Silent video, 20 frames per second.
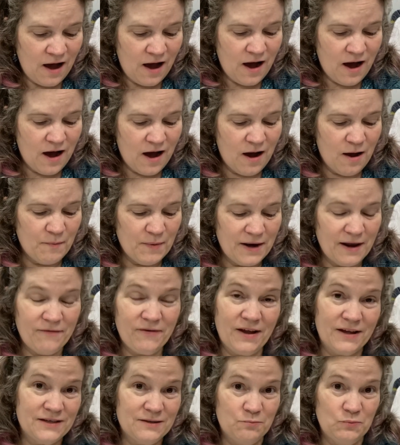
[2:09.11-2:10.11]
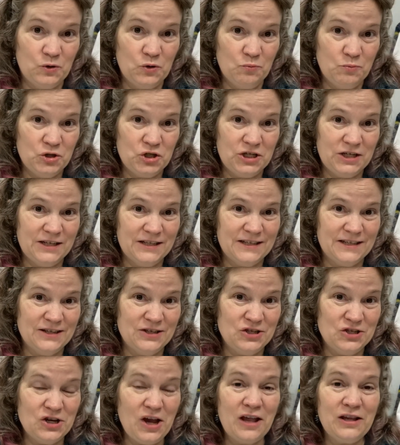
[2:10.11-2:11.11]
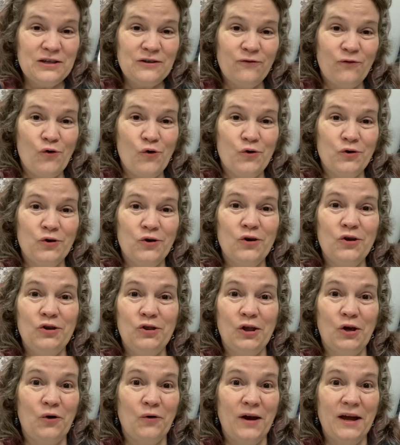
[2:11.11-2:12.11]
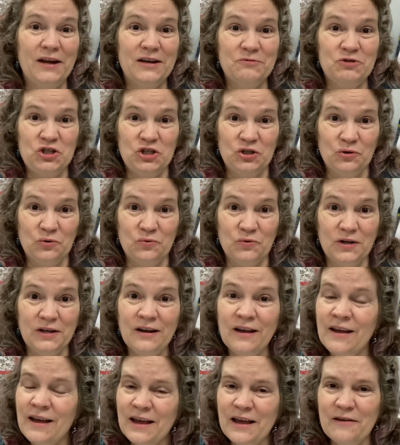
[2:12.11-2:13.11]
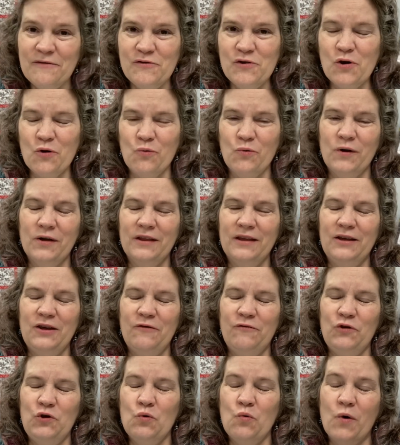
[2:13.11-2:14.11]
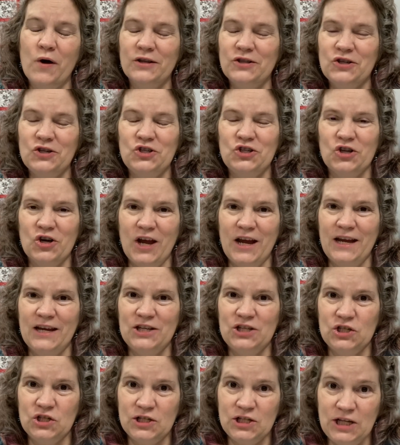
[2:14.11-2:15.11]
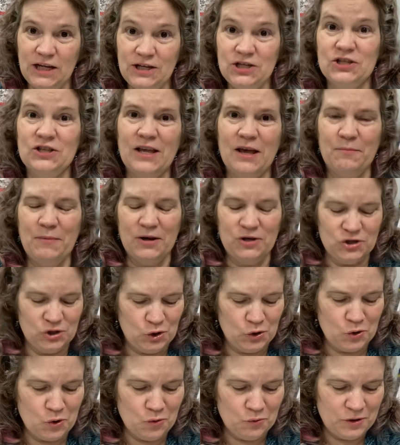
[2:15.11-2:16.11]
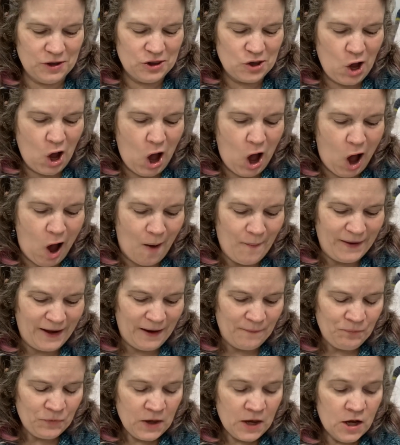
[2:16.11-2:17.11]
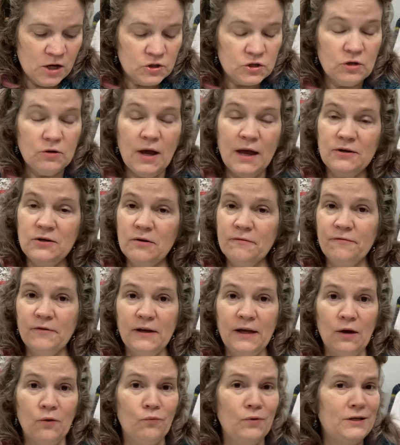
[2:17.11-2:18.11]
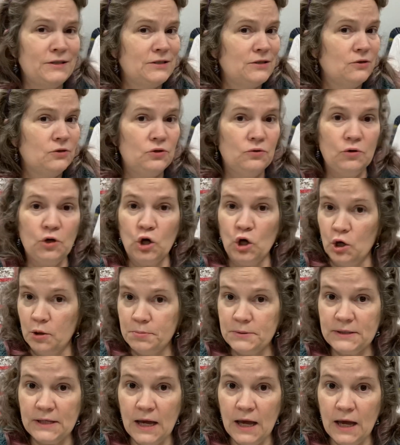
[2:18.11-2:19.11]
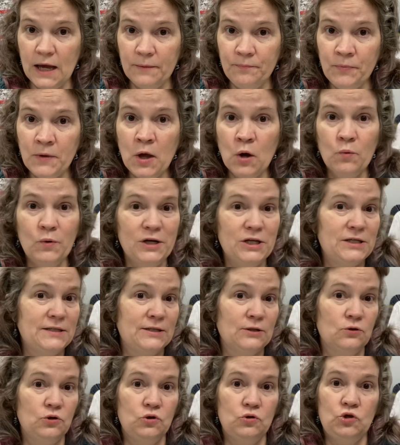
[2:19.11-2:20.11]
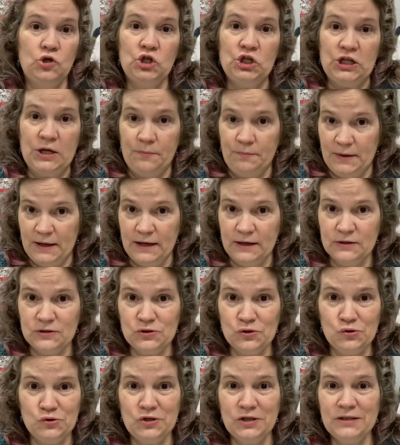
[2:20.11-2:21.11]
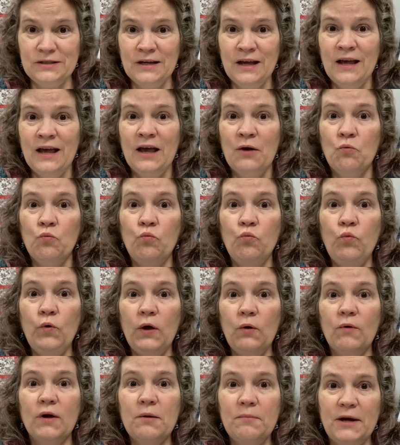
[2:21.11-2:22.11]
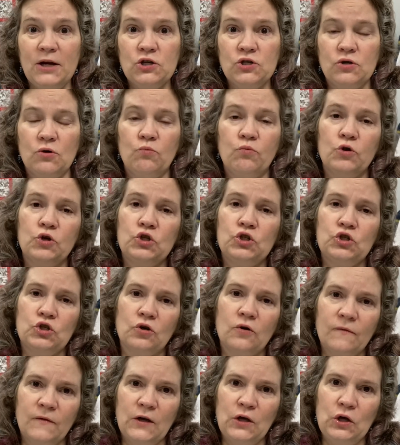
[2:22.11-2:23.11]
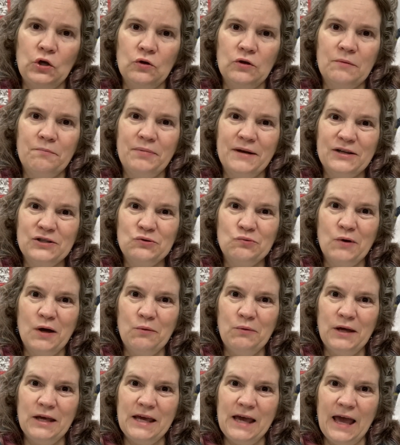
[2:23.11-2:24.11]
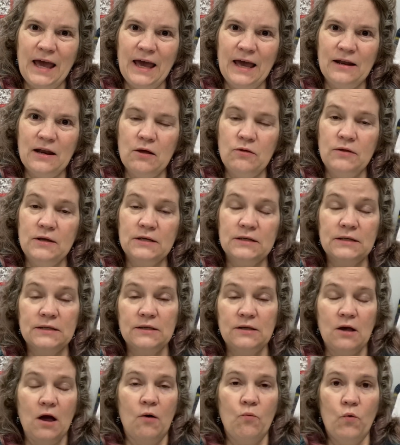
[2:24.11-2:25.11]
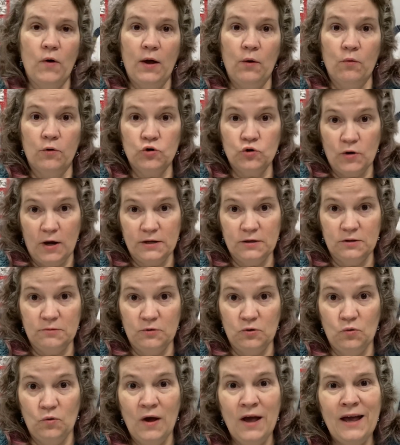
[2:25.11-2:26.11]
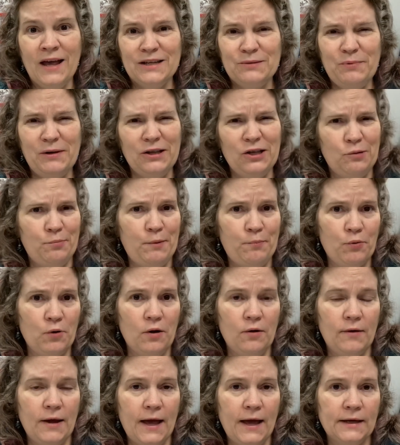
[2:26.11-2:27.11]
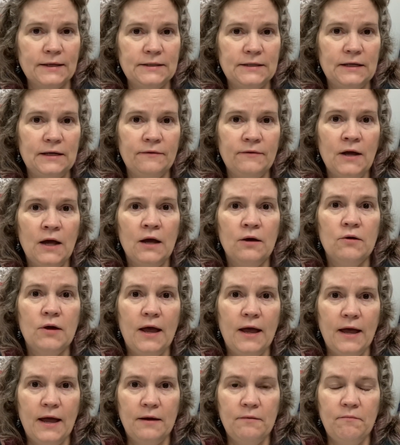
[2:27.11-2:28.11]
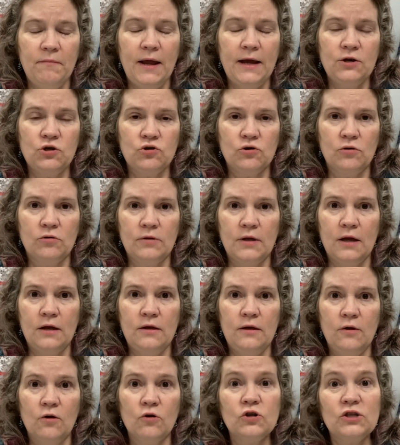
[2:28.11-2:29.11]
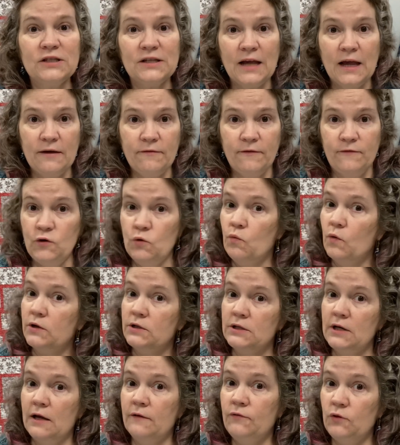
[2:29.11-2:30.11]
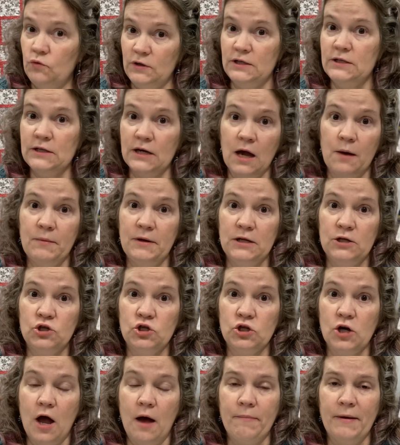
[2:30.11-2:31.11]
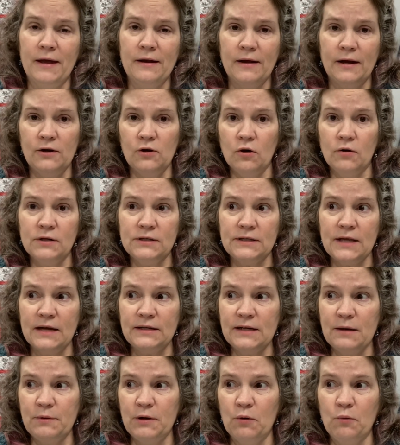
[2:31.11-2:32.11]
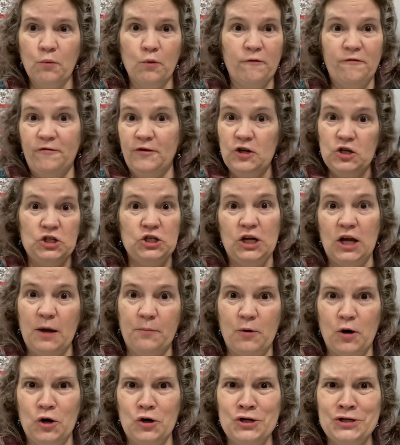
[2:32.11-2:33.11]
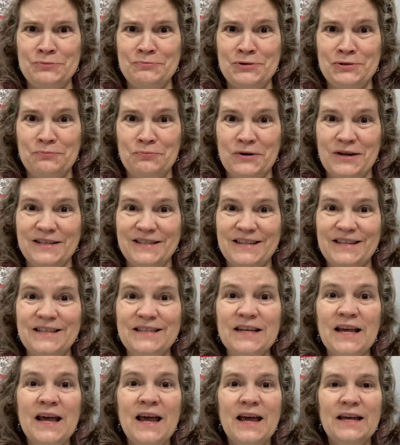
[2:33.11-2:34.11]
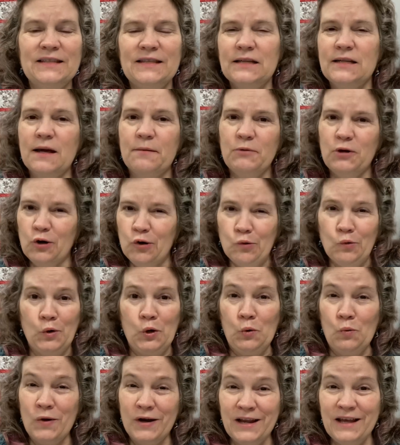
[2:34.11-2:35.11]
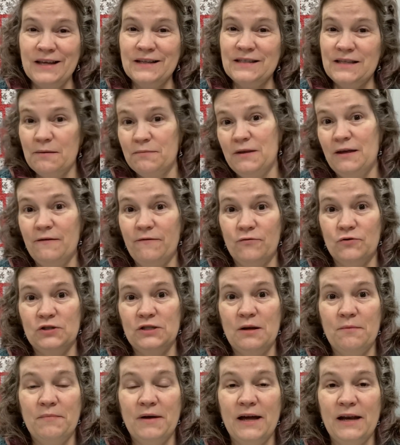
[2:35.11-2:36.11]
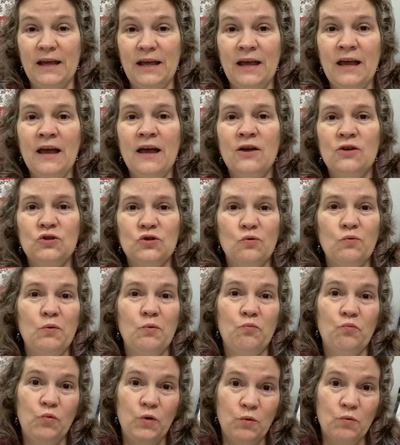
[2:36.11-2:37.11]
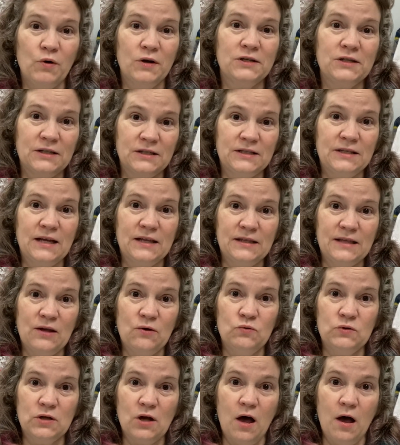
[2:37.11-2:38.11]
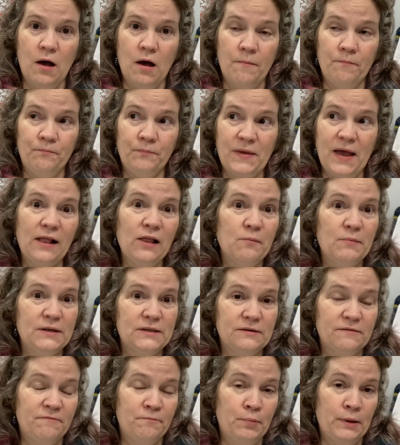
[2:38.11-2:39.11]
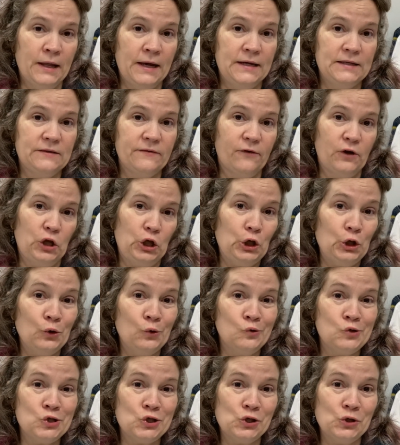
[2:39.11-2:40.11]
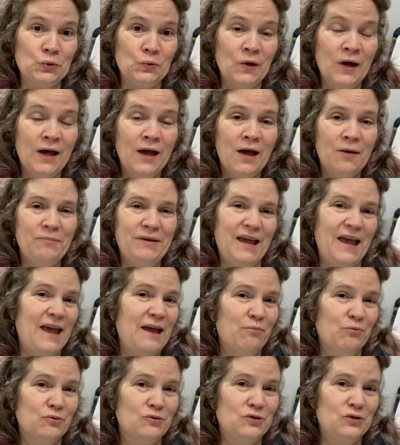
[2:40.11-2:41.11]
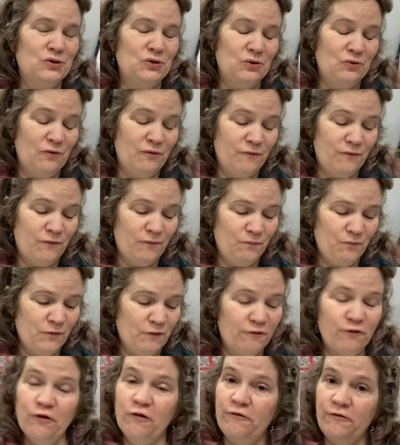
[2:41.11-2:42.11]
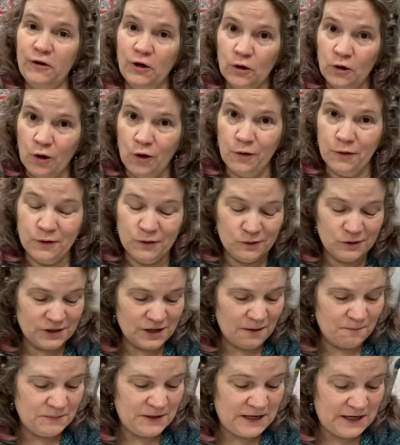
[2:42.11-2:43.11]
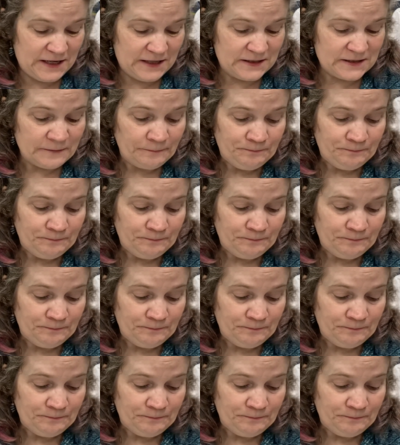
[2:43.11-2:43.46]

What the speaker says: And I've got some new machines in just for the grandchildren if you want to teach them to grow in the hobby. So, and don't forget, we still do curbside, we still do shipping. So we want to make sure we're serving you the best way we can, and this is the way we're trying to do, is be a little bit proactive and make sure that you're safe if you need to come in and shop. And I know it's that time of year we're finishing up our Christmas presents. It's that time of year when you want to get something for somebody. So we want to set those elements in place for you to be able to fulfill all those needs.